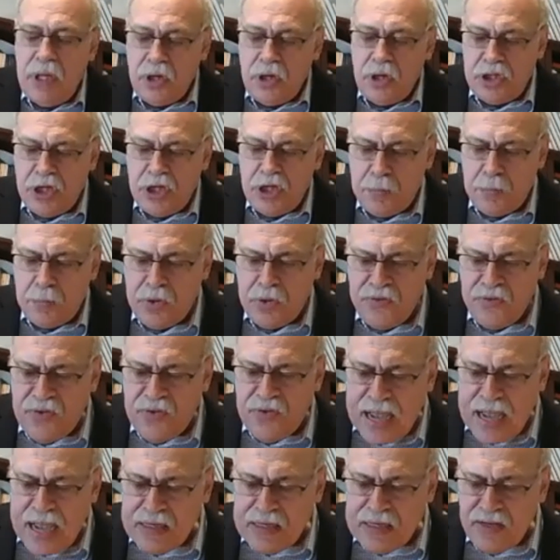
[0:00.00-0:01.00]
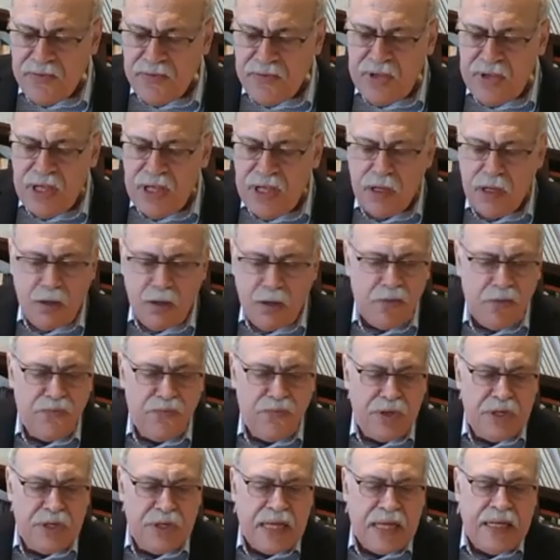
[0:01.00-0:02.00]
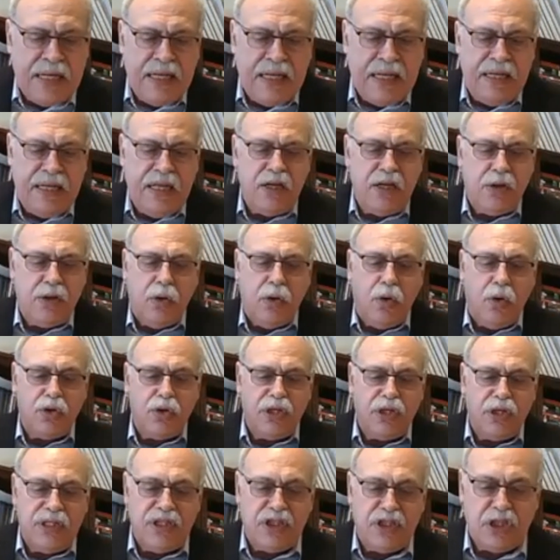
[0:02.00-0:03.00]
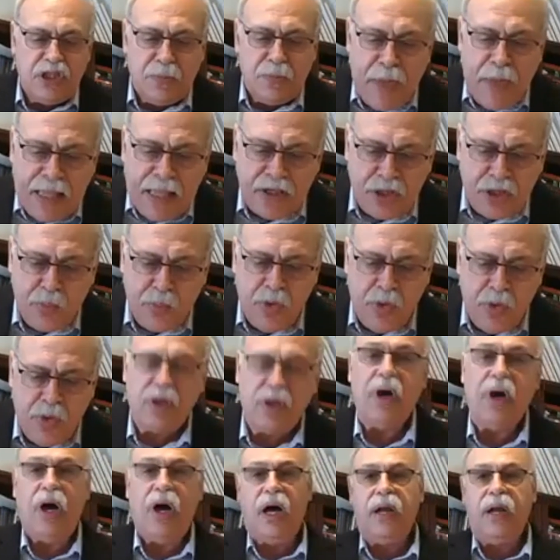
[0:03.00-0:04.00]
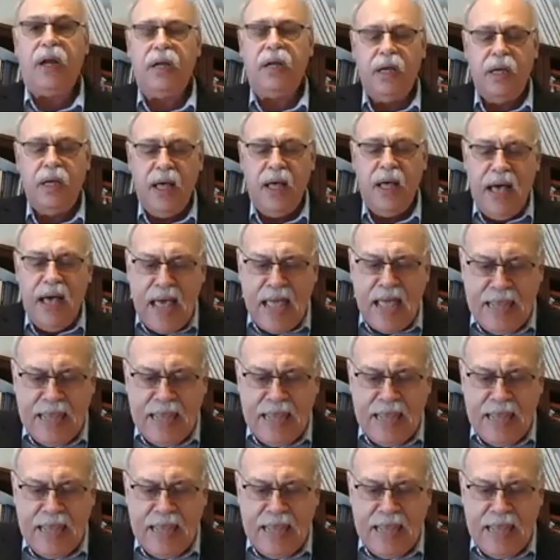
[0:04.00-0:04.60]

If Spinoza provided a vehicle for Denis Diderot to dispense with God, i.e.